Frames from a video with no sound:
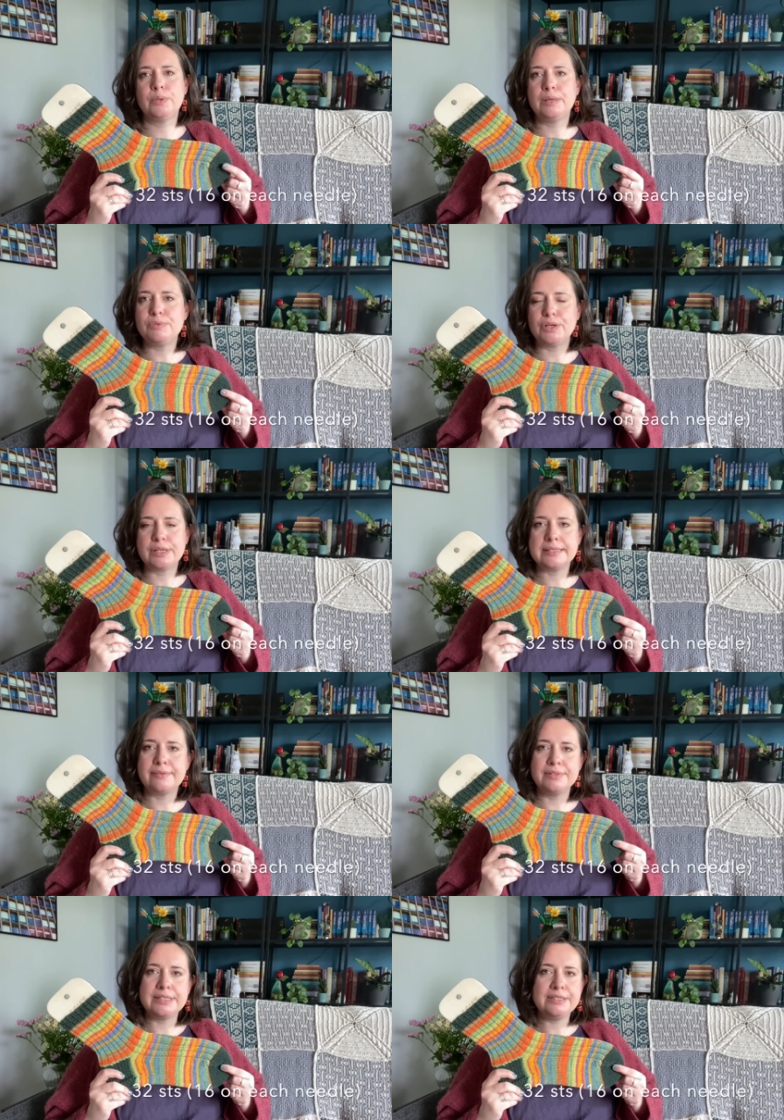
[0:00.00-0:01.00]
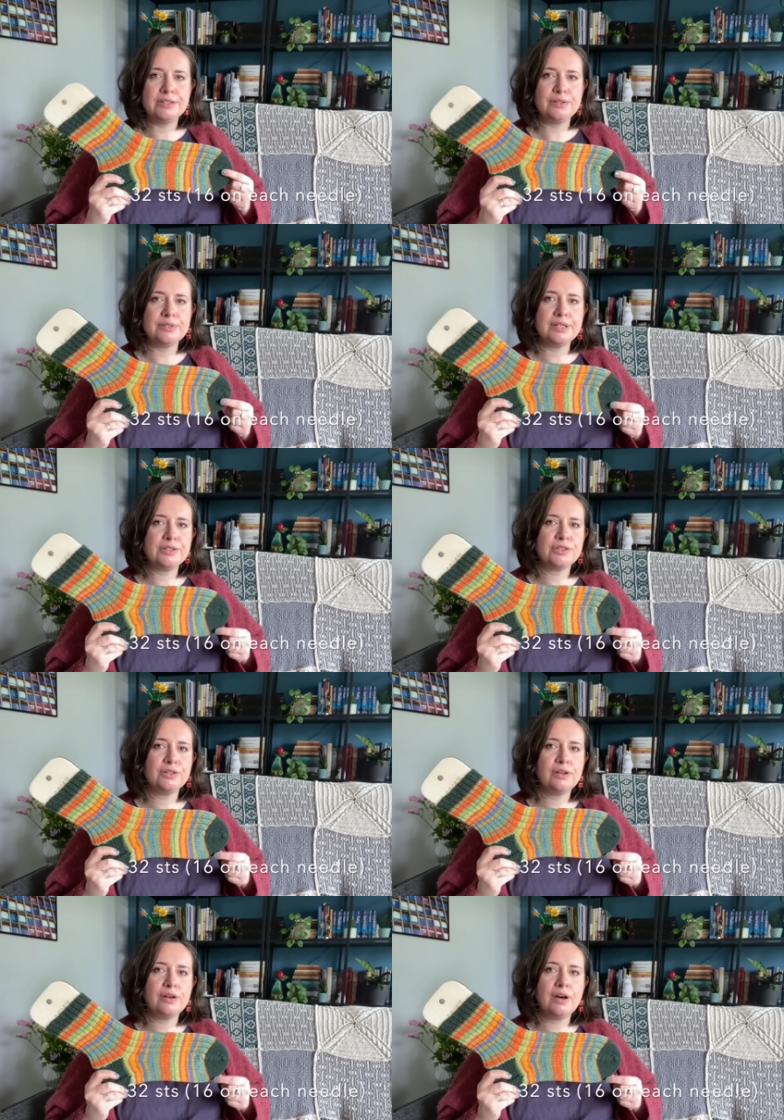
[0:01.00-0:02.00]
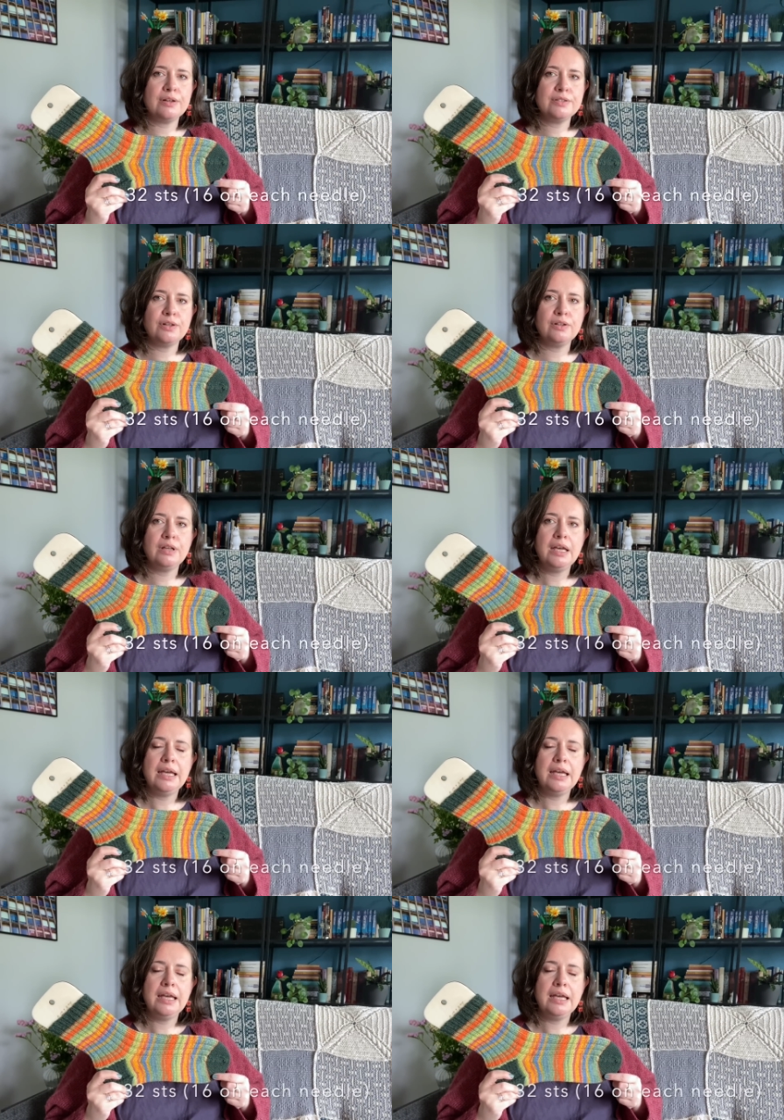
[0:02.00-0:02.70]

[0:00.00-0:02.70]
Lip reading: I'm doing a 72 stitch cast on.